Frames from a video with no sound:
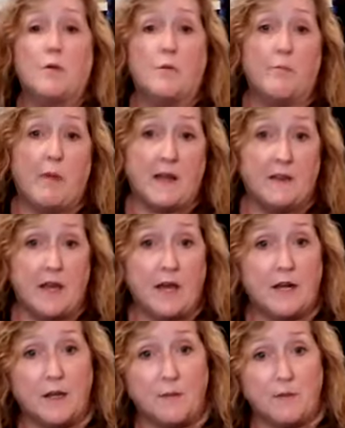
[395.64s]
by that,
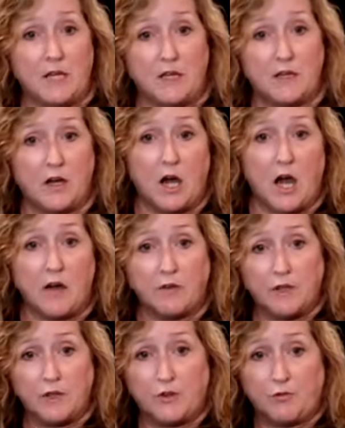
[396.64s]
I mean, I'm
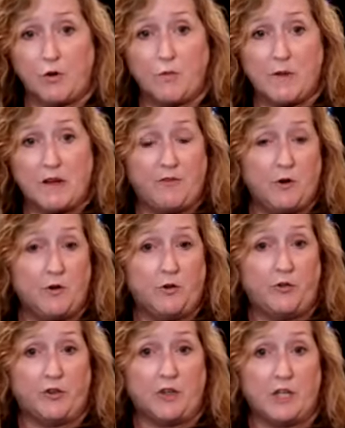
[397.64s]
going to throw my
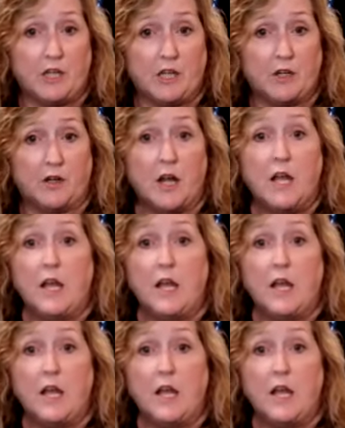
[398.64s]
photos in here